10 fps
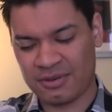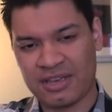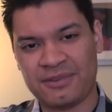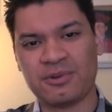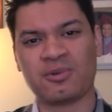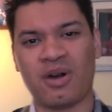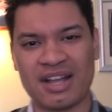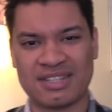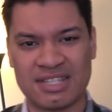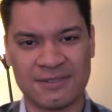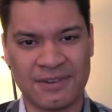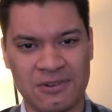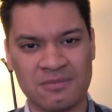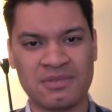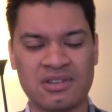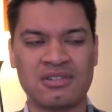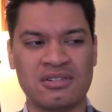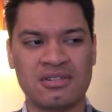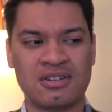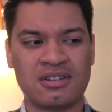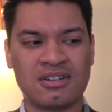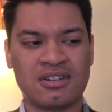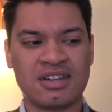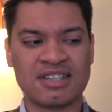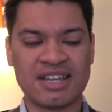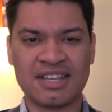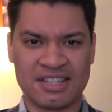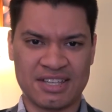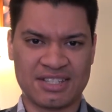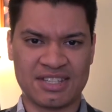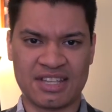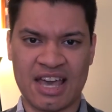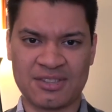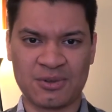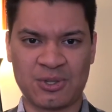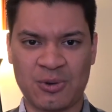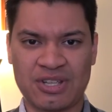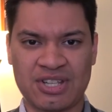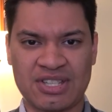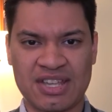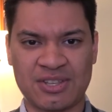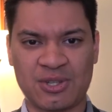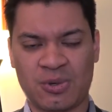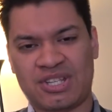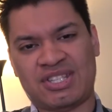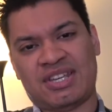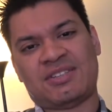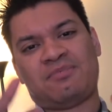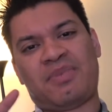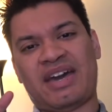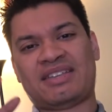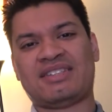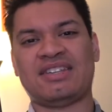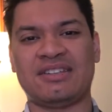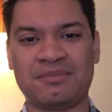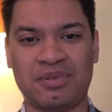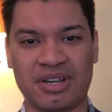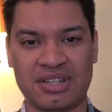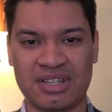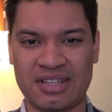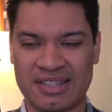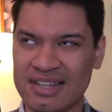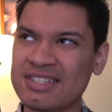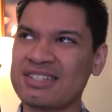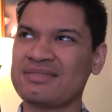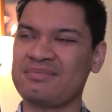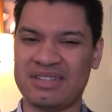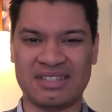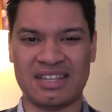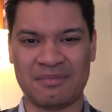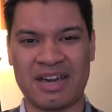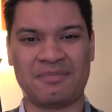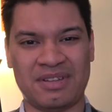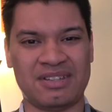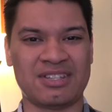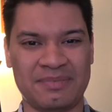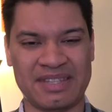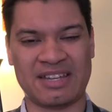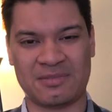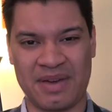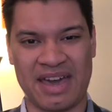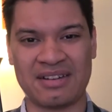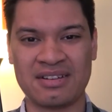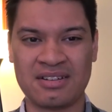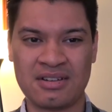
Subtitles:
if you would watch this film, it's not that it has no story, it's just that the story just takes a back seat, but it doesn't mean, in my opinion, it doesn't mean that it's bad.